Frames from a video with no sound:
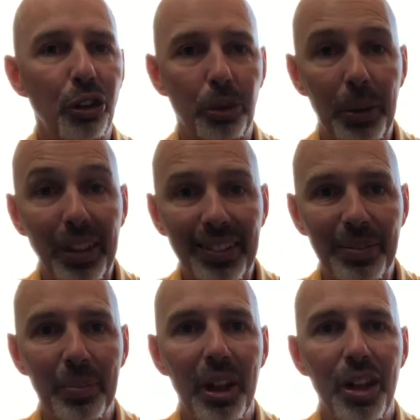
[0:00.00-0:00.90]

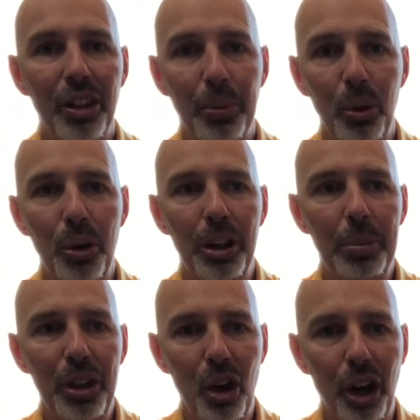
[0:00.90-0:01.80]
Space, the Moon and
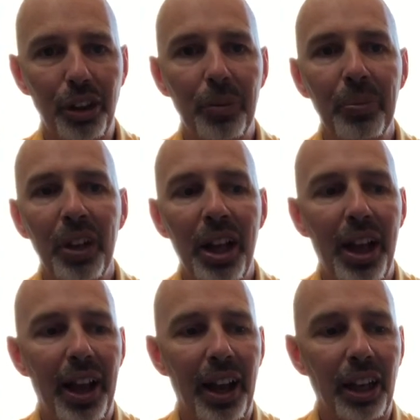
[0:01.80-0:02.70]
Beyond.
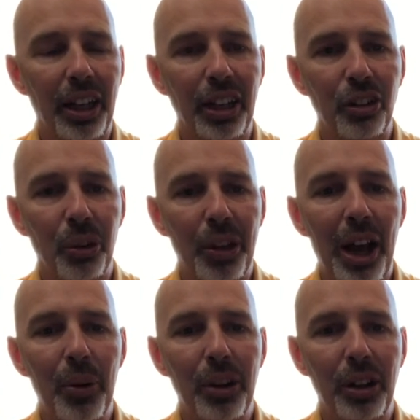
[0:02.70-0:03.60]
And so
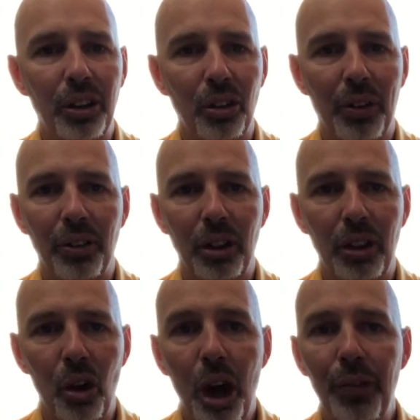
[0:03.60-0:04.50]
that one is obviously
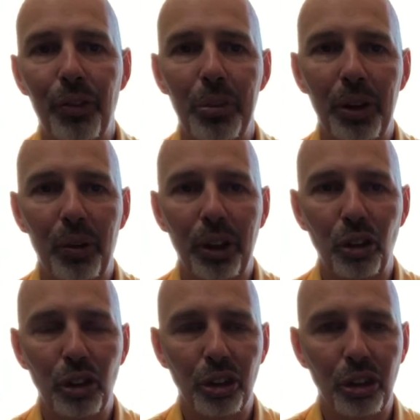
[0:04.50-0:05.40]
not from a
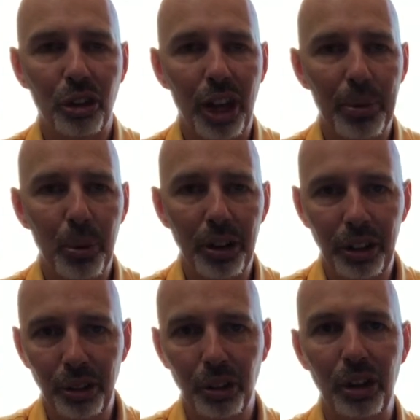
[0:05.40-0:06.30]
creationist standpoint,
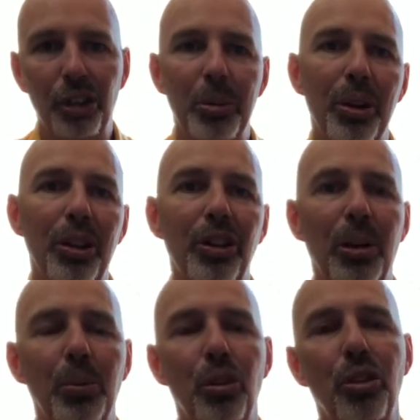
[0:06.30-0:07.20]
and you'll see some of the
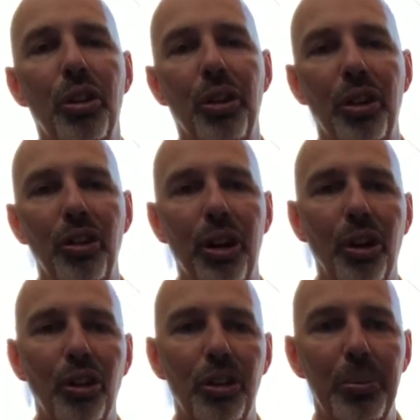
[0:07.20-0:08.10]
assumptions and things that
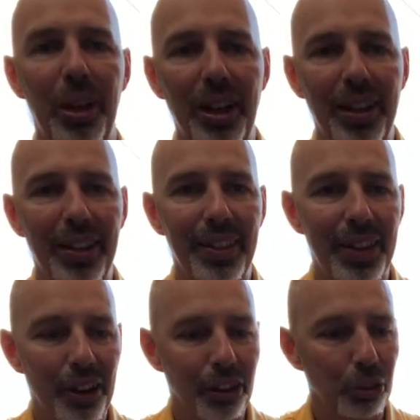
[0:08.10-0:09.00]
are made
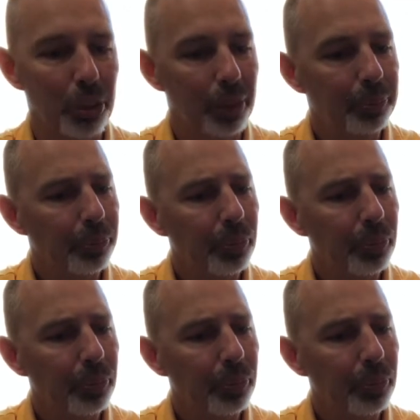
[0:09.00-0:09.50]
there as well.